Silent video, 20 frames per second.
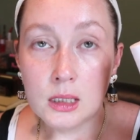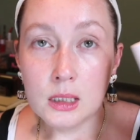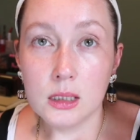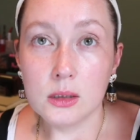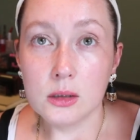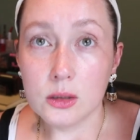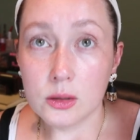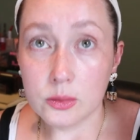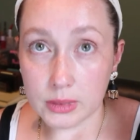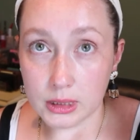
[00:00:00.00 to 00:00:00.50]

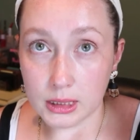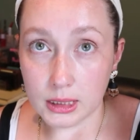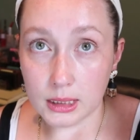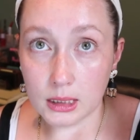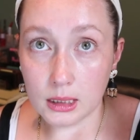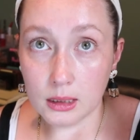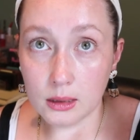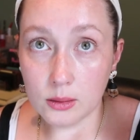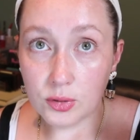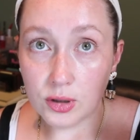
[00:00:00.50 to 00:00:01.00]

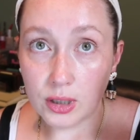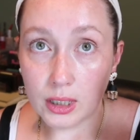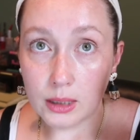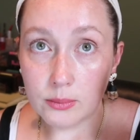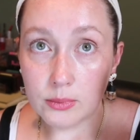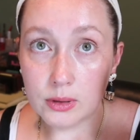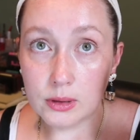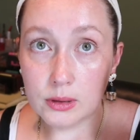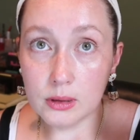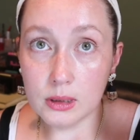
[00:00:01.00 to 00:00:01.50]
illuminating
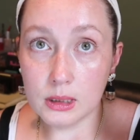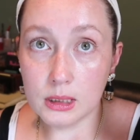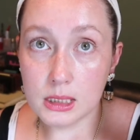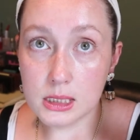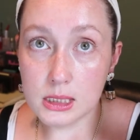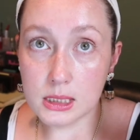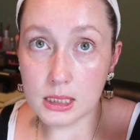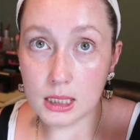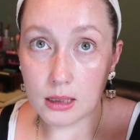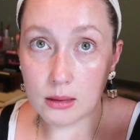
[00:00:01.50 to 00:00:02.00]
primer in the
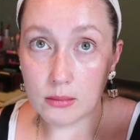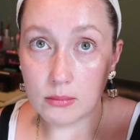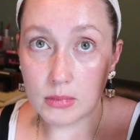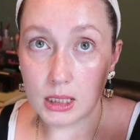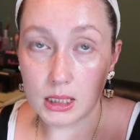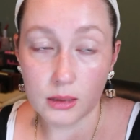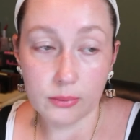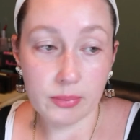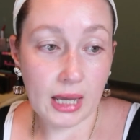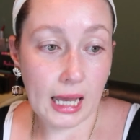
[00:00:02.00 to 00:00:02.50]
same
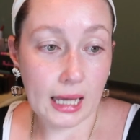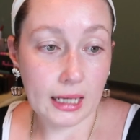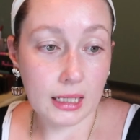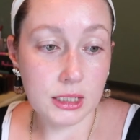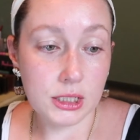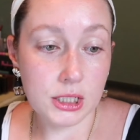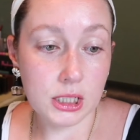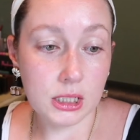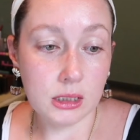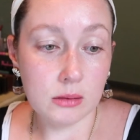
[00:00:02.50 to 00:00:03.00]
like
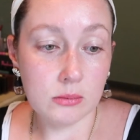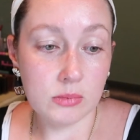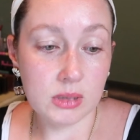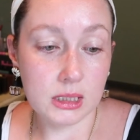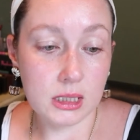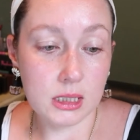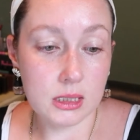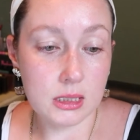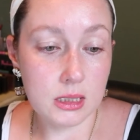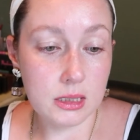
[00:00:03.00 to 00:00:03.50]
packaging, but
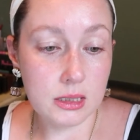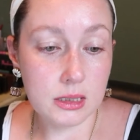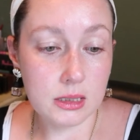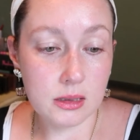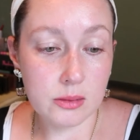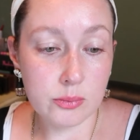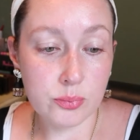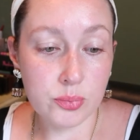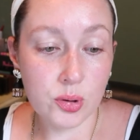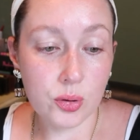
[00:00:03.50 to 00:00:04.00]
this is
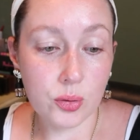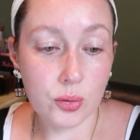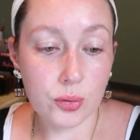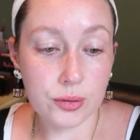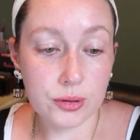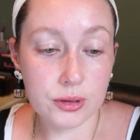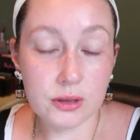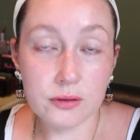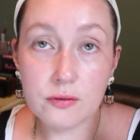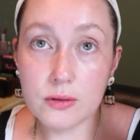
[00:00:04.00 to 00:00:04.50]
the
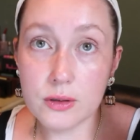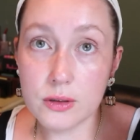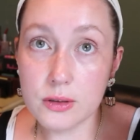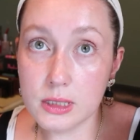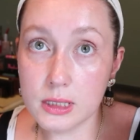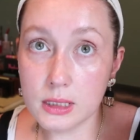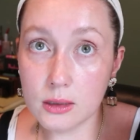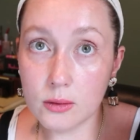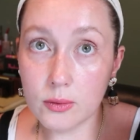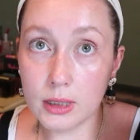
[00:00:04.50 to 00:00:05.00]
pore
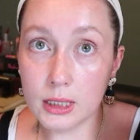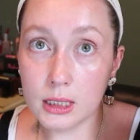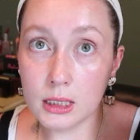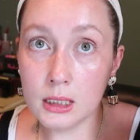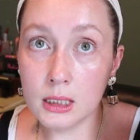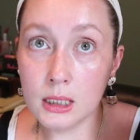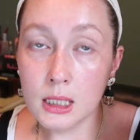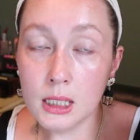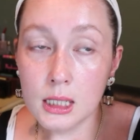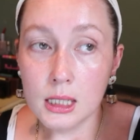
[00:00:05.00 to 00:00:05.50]
diffusing
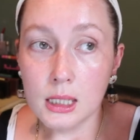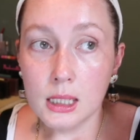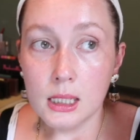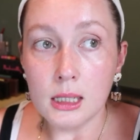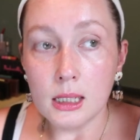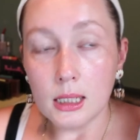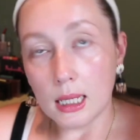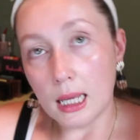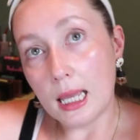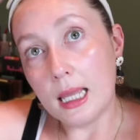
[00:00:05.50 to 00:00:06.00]
one.
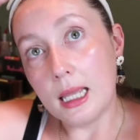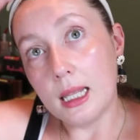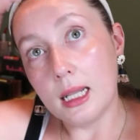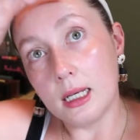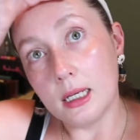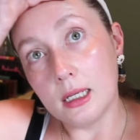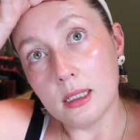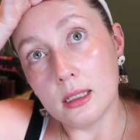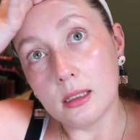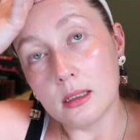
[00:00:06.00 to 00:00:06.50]

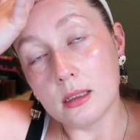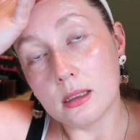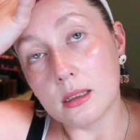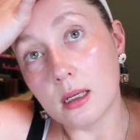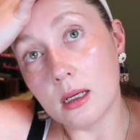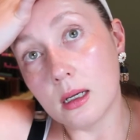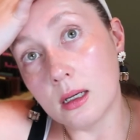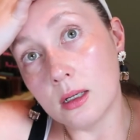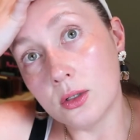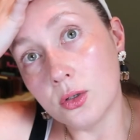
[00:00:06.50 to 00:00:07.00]
And
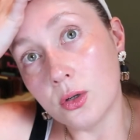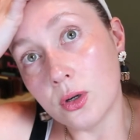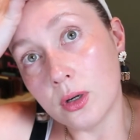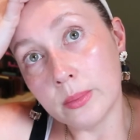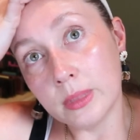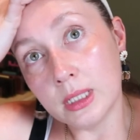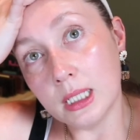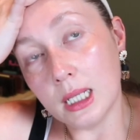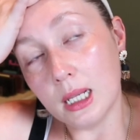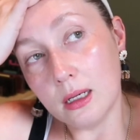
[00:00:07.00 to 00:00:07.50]

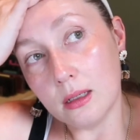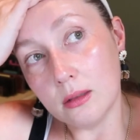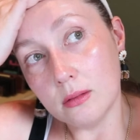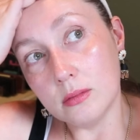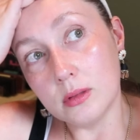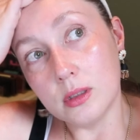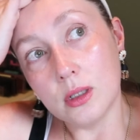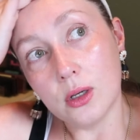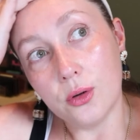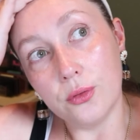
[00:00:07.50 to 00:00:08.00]
Normally I
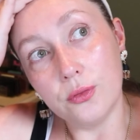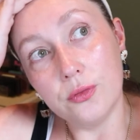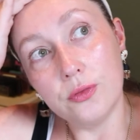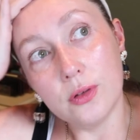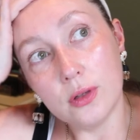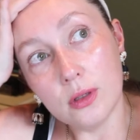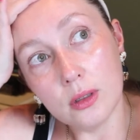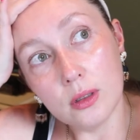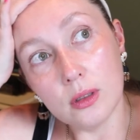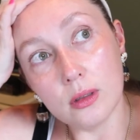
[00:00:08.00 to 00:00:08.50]
don't go
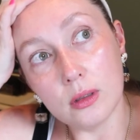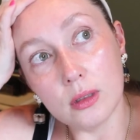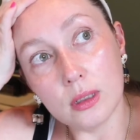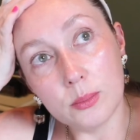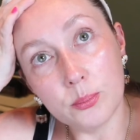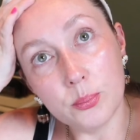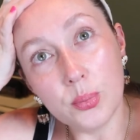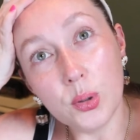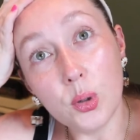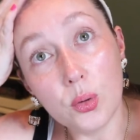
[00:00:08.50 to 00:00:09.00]
for
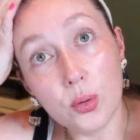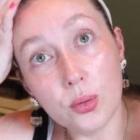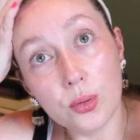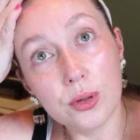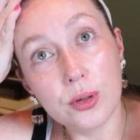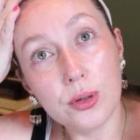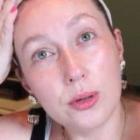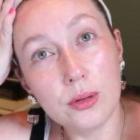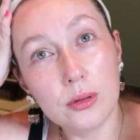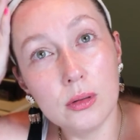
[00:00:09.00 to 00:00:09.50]
like
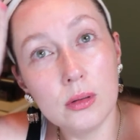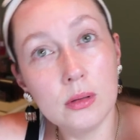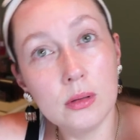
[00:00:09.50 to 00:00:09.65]
pore